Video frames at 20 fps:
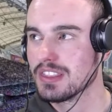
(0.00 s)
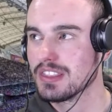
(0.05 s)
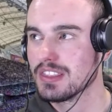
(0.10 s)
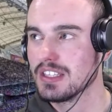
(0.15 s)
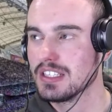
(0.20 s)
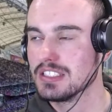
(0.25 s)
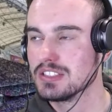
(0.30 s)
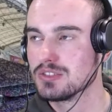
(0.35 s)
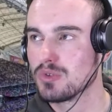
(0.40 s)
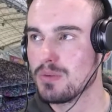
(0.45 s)

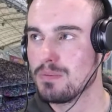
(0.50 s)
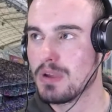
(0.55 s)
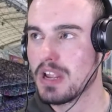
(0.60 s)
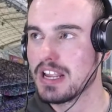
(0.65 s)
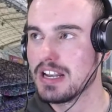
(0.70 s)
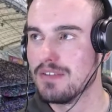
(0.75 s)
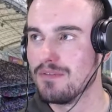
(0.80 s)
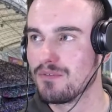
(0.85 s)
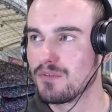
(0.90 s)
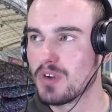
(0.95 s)
These
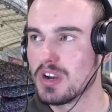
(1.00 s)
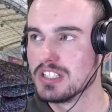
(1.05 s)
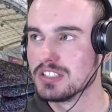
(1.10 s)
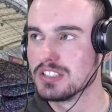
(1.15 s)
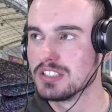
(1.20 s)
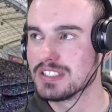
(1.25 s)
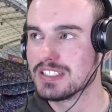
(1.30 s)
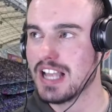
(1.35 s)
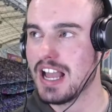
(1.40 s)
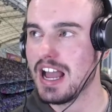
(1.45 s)
repeat
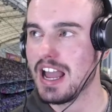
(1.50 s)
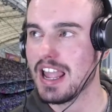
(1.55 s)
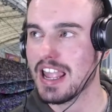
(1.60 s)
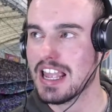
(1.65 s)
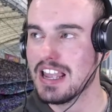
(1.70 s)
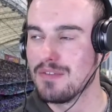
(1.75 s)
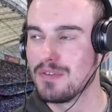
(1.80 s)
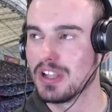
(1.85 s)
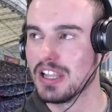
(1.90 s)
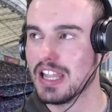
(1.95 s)
infringements are
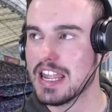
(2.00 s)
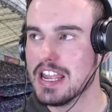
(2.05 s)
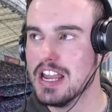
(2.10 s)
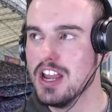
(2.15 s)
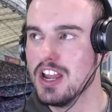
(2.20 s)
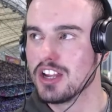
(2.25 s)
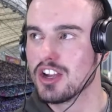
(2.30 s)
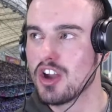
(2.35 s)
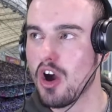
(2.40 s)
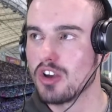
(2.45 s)
heavily
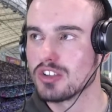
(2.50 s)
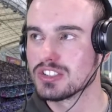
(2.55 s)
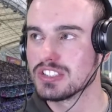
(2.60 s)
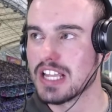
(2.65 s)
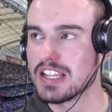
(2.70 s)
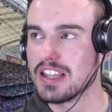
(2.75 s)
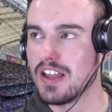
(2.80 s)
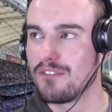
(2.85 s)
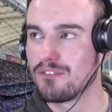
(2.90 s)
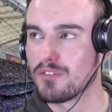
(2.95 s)

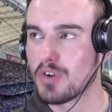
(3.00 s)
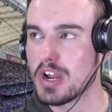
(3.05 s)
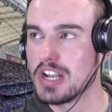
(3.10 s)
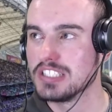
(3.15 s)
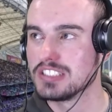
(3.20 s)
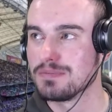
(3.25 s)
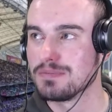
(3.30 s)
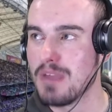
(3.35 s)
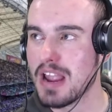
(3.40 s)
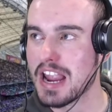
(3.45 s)
costing the
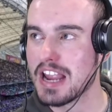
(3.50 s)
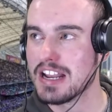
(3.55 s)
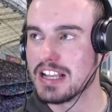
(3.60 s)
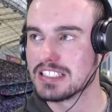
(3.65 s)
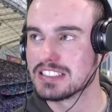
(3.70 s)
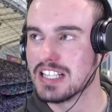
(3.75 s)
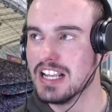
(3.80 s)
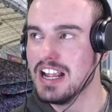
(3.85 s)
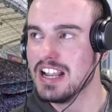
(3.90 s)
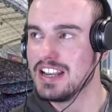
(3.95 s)
French
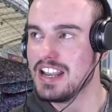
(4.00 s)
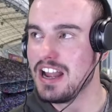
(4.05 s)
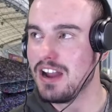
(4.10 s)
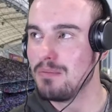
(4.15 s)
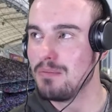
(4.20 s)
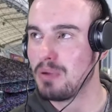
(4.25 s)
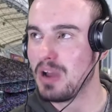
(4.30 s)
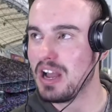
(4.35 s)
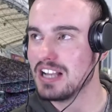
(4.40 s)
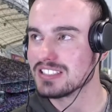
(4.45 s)
meters. Now
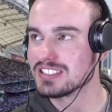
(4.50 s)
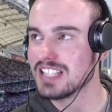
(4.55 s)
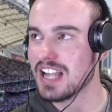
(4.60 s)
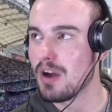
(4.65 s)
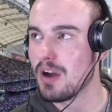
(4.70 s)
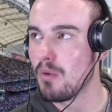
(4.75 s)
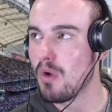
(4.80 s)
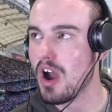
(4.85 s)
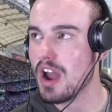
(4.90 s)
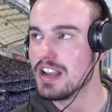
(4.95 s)
past
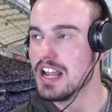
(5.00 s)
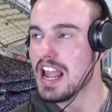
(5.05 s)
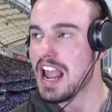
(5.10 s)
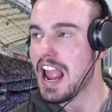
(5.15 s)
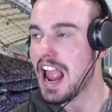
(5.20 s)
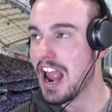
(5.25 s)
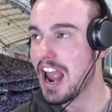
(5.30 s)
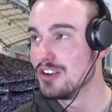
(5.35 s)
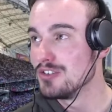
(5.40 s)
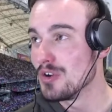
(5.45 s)
our wide.
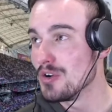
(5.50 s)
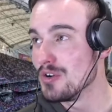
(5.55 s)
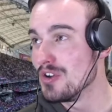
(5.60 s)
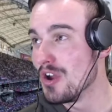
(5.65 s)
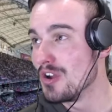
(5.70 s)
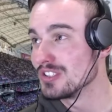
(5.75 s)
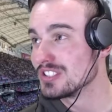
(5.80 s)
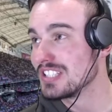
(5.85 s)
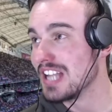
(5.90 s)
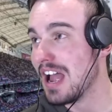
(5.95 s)
Andrew
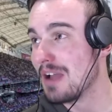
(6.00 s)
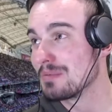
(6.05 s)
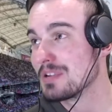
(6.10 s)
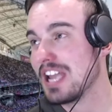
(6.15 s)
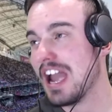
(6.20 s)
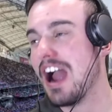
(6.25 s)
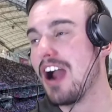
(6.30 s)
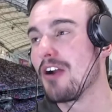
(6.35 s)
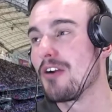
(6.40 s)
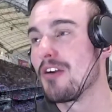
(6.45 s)
Newstab.
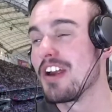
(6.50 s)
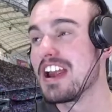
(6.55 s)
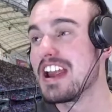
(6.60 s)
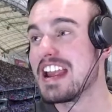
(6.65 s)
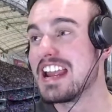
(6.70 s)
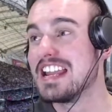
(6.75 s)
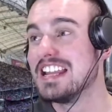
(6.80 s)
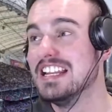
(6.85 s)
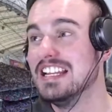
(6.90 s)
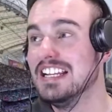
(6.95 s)

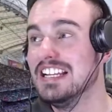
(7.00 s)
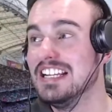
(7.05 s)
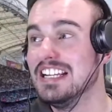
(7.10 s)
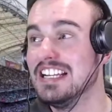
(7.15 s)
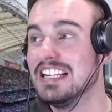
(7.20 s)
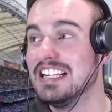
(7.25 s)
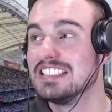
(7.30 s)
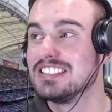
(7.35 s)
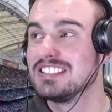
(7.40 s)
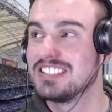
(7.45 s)
Curry
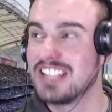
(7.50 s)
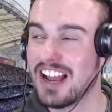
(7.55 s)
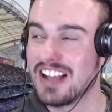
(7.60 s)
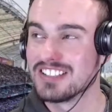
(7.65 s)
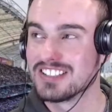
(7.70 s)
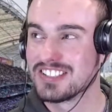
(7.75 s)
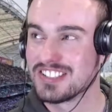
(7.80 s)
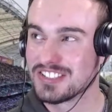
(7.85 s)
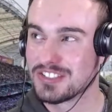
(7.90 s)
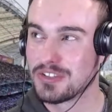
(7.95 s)

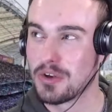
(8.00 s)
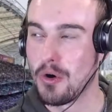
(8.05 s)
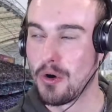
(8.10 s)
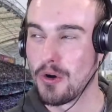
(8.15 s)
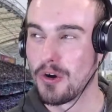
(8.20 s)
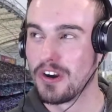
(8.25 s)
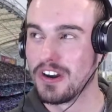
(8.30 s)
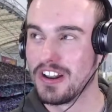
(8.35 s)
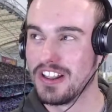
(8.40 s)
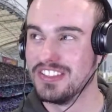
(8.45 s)
does
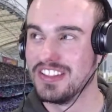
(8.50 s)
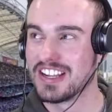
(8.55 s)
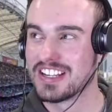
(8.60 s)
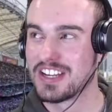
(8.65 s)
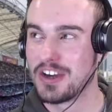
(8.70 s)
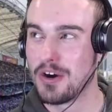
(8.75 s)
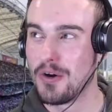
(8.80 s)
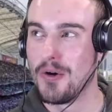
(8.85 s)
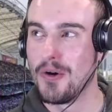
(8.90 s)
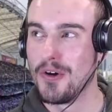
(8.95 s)
score it in the
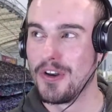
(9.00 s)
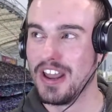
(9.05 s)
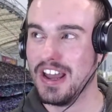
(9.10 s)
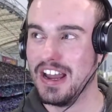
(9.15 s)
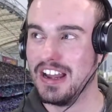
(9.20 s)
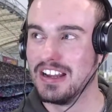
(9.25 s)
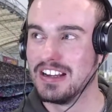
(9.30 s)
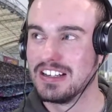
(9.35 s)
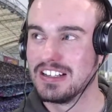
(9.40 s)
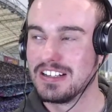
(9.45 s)

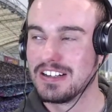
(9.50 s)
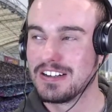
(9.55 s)
corner.